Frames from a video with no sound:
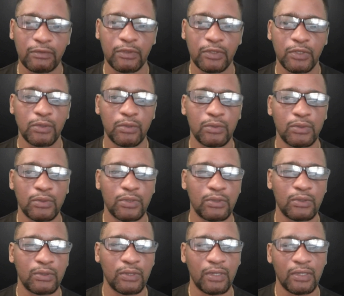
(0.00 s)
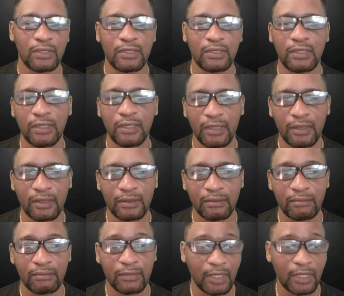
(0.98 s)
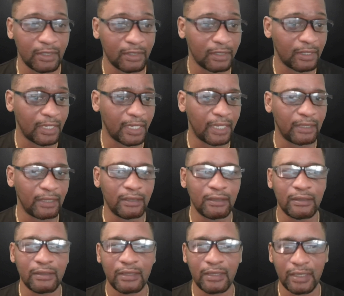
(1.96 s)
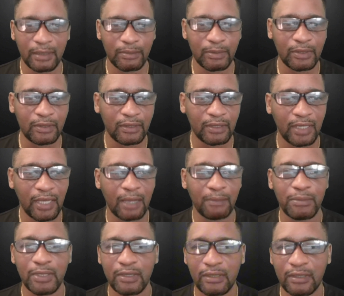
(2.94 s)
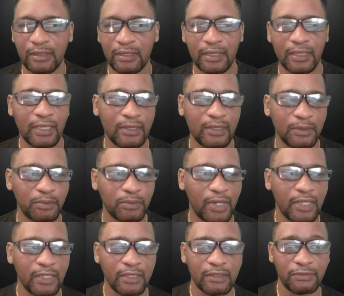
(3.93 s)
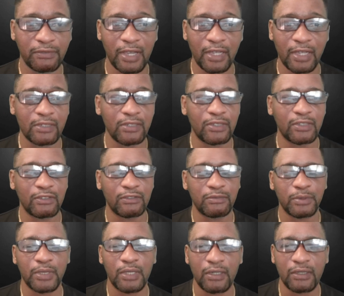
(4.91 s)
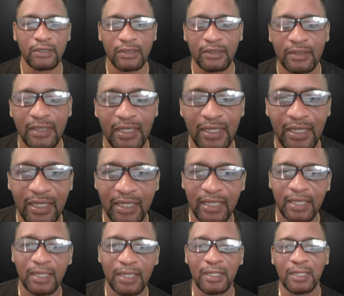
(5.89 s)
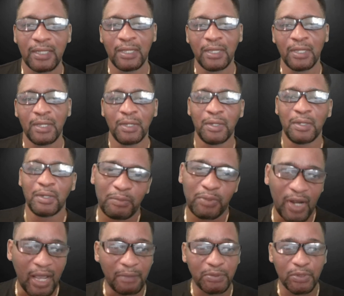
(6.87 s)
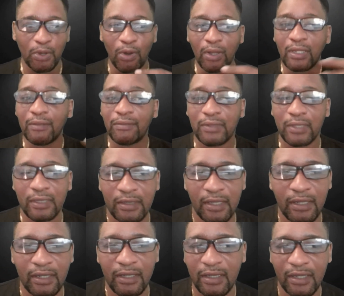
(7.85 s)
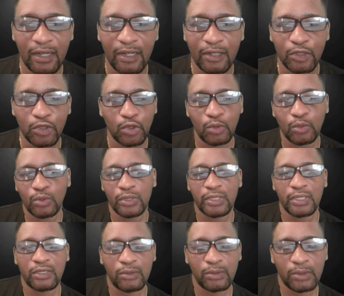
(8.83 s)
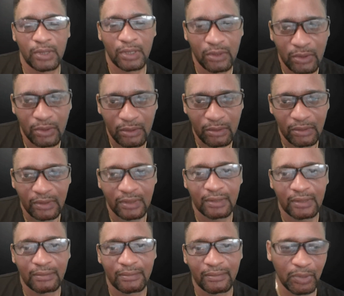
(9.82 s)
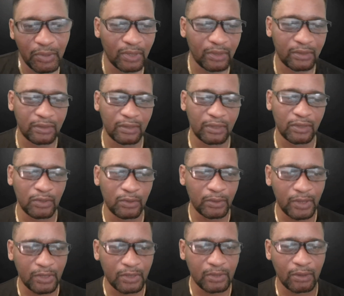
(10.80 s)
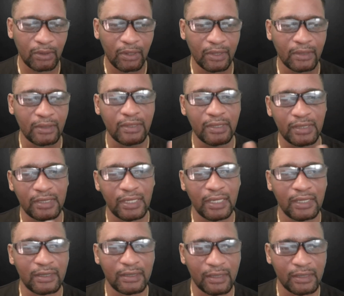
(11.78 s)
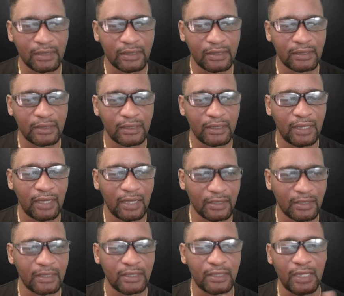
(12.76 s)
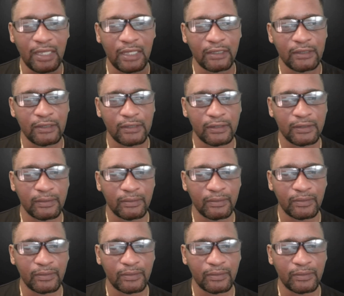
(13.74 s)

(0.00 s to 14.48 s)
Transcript: for you to consider. Is it land, labor, capital, and enterprise, the factors of production? Perhaps all of this are tools that you can use, but you need to understand this as a science.